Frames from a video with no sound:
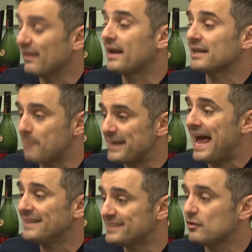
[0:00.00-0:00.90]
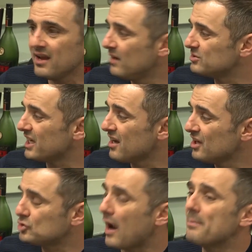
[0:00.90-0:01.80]
And like as my dad said, he was like,
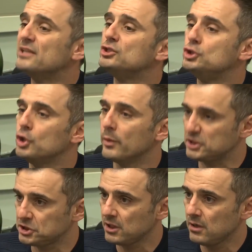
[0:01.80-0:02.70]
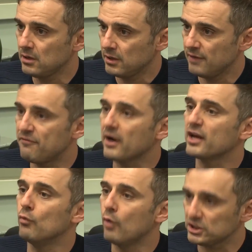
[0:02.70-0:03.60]
try being Jewish in
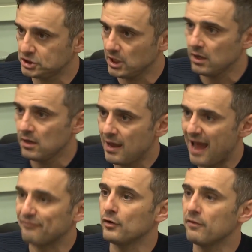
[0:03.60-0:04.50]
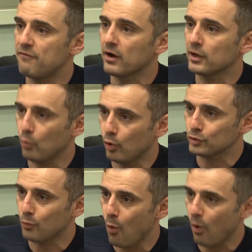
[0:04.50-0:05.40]
Russia after the
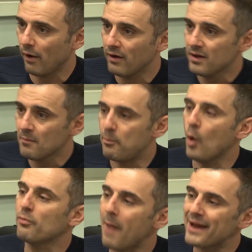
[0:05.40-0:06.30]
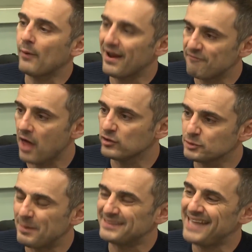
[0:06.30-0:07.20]
World War. Both my
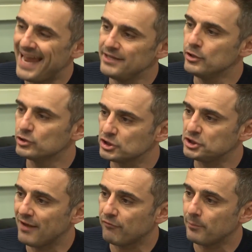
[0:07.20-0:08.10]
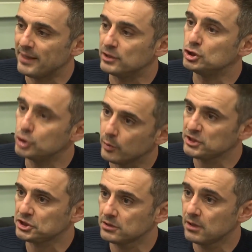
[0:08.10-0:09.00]
grandfathers spent 10 years in jail for being
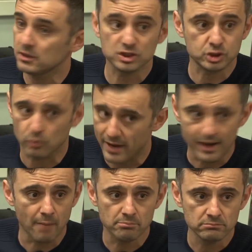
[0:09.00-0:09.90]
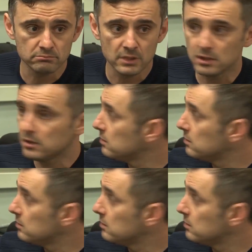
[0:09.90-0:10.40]
Jewish. Straight up. Wow.